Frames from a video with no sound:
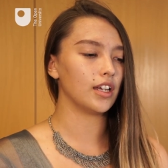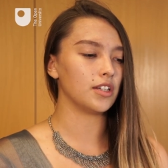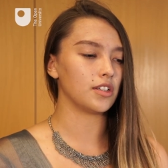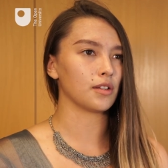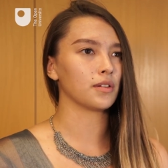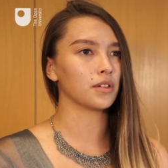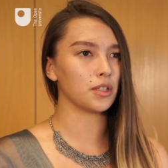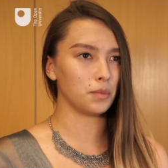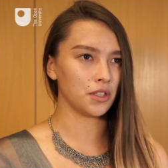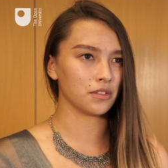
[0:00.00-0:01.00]
into something
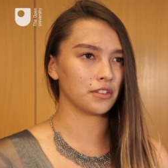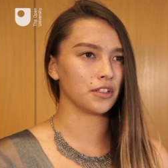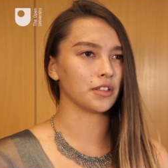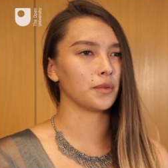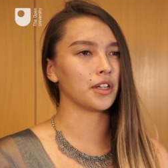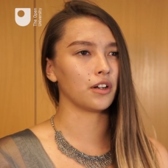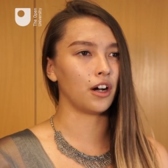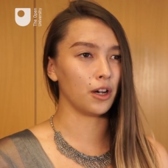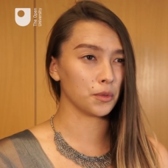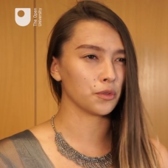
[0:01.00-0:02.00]
really beautiful that we can
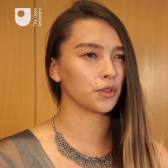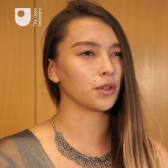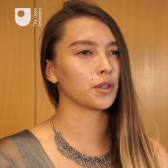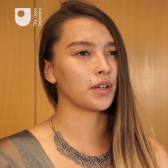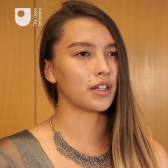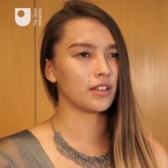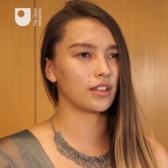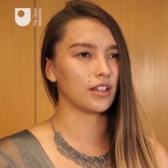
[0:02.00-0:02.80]
all move forward with